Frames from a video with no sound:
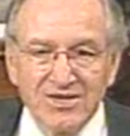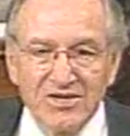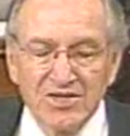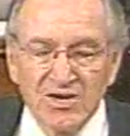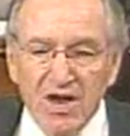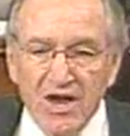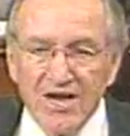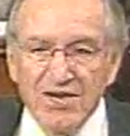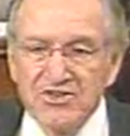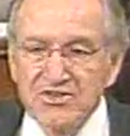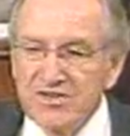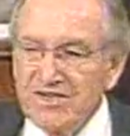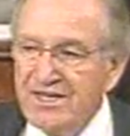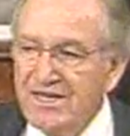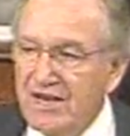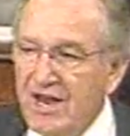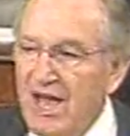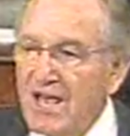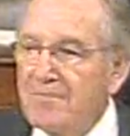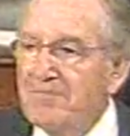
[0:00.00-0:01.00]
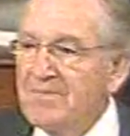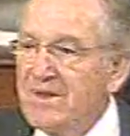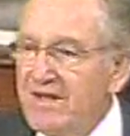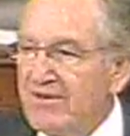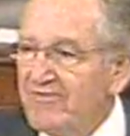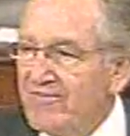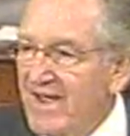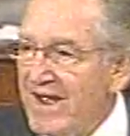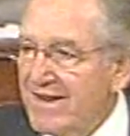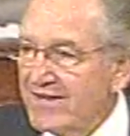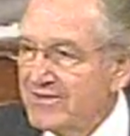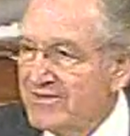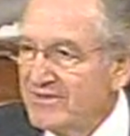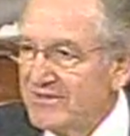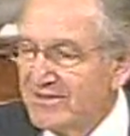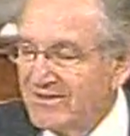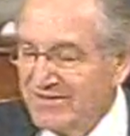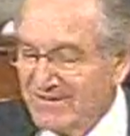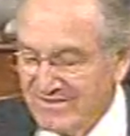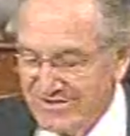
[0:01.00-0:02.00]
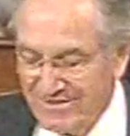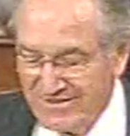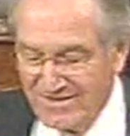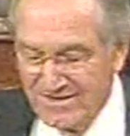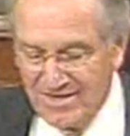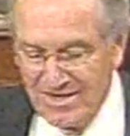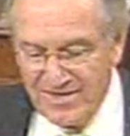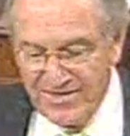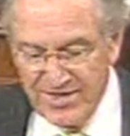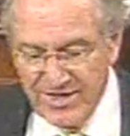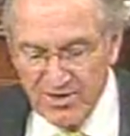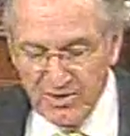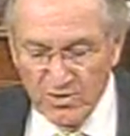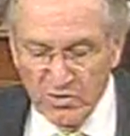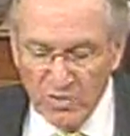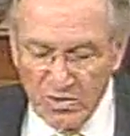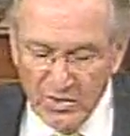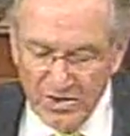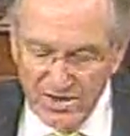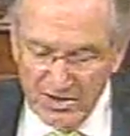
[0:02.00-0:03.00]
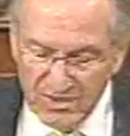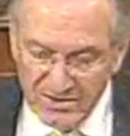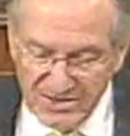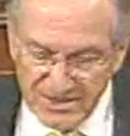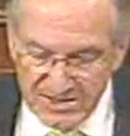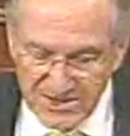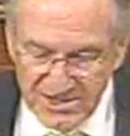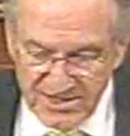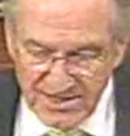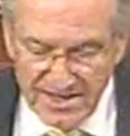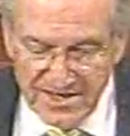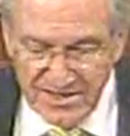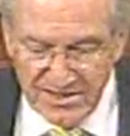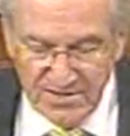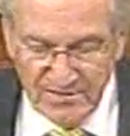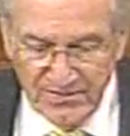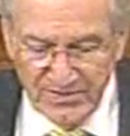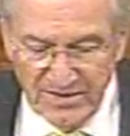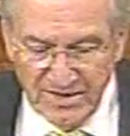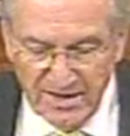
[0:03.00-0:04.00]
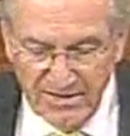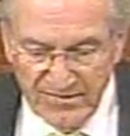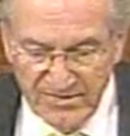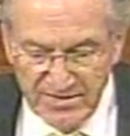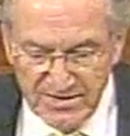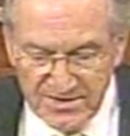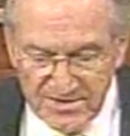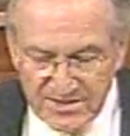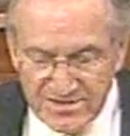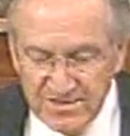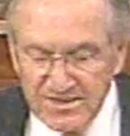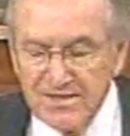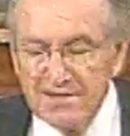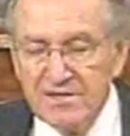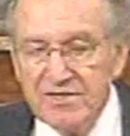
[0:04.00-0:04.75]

Cost cannot be a factor. They can only look at scientific evidence,